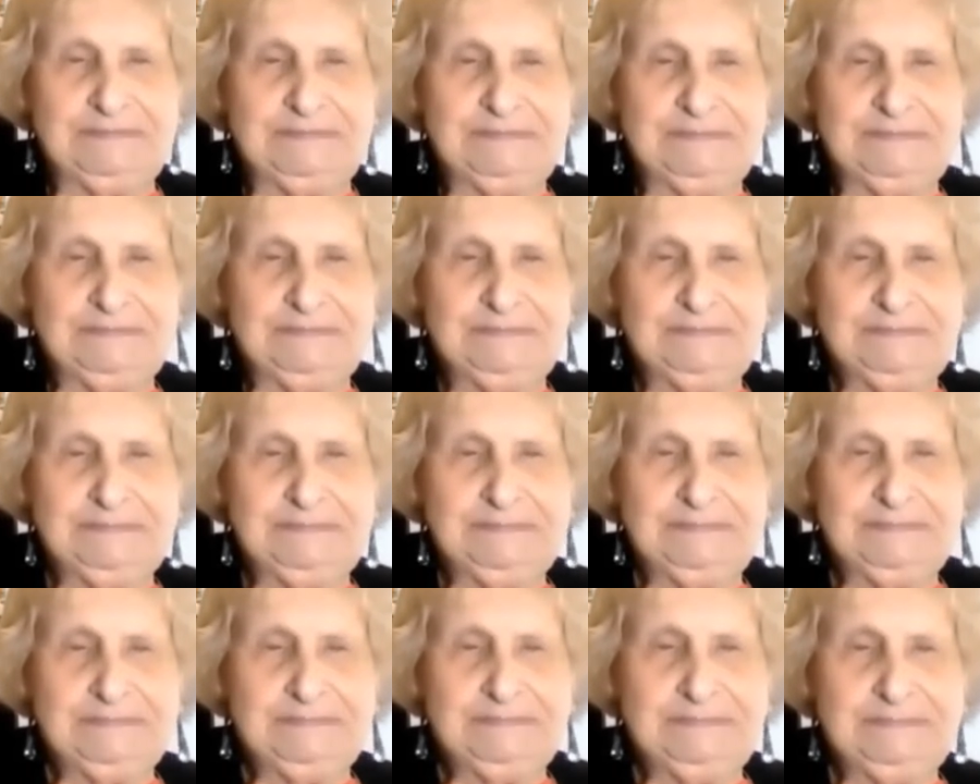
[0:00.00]

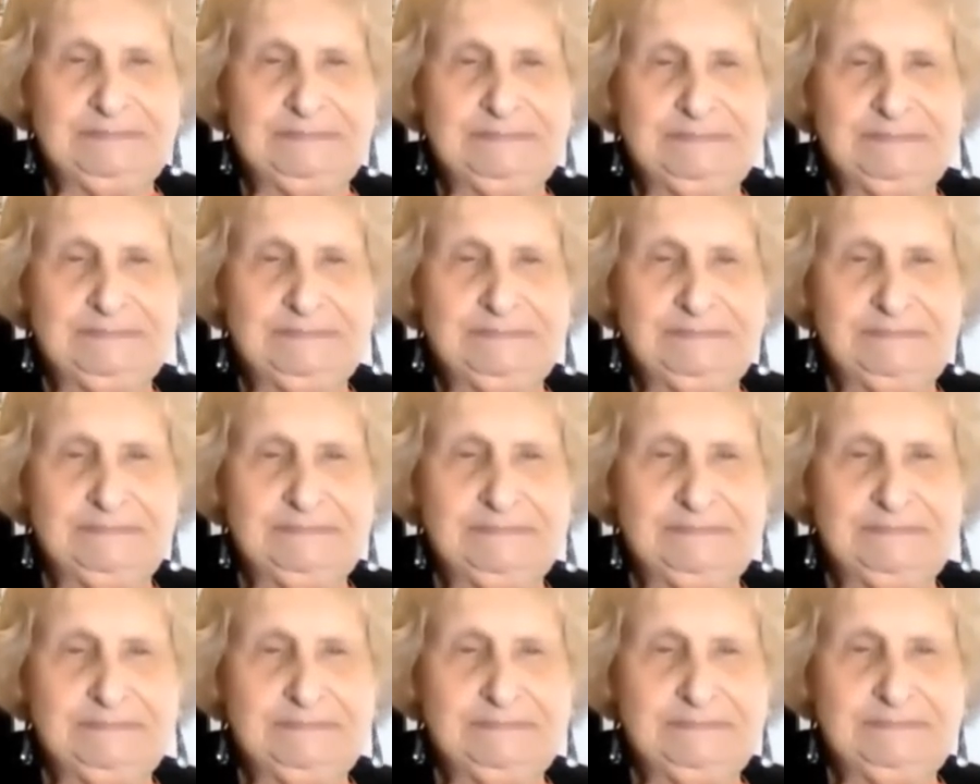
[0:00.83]

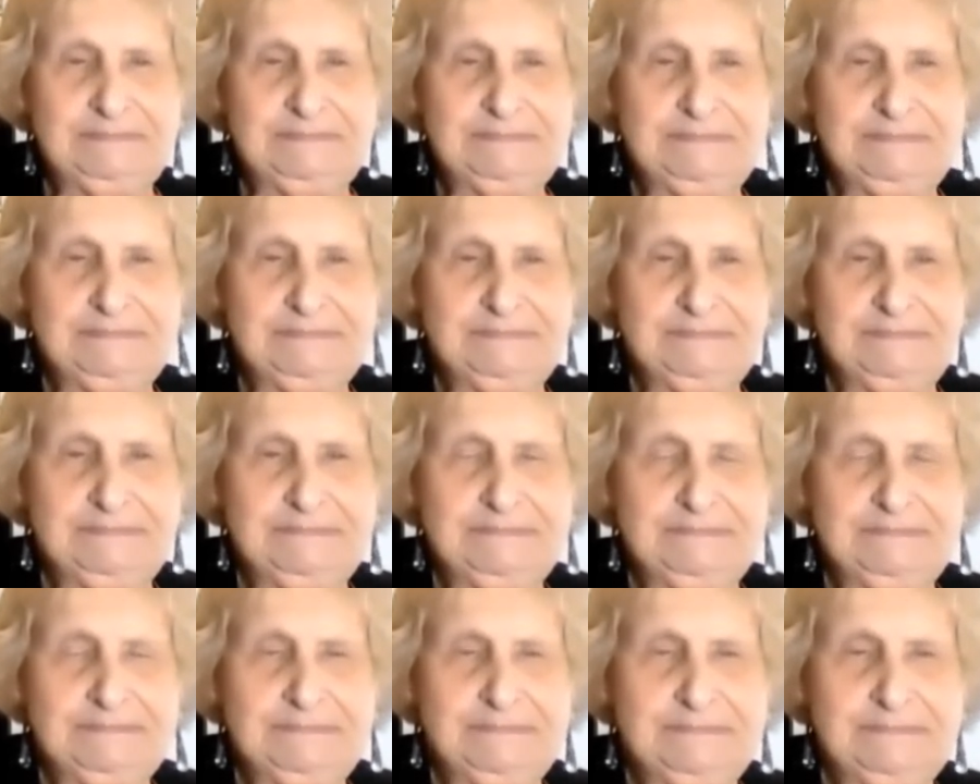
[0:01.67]

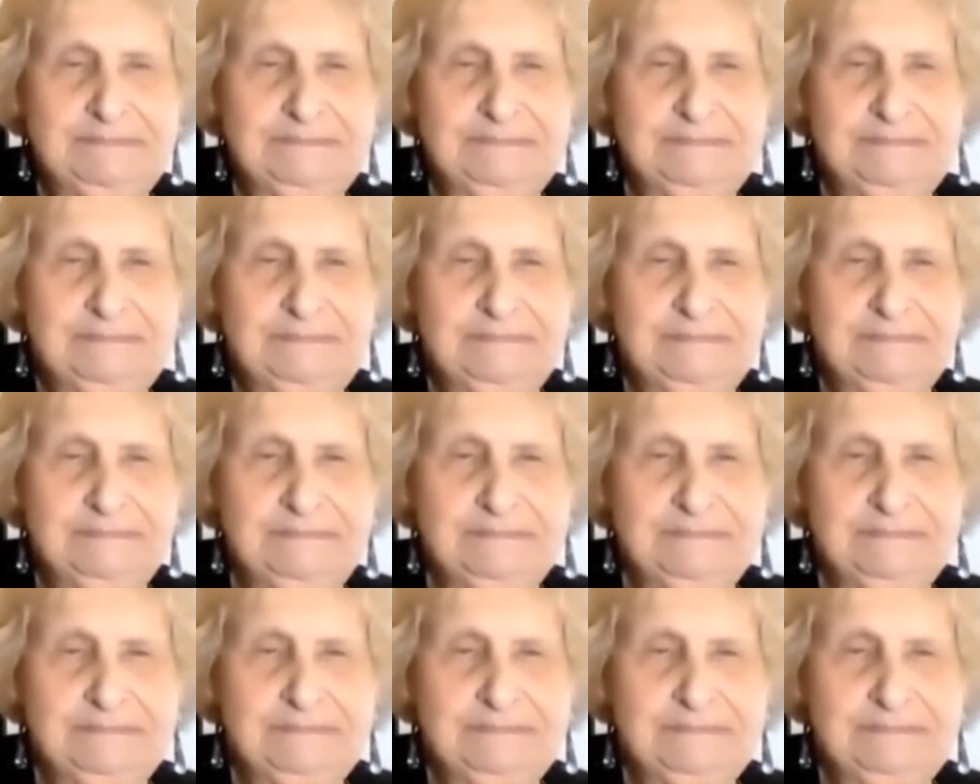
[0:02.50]
The person shown says nothing.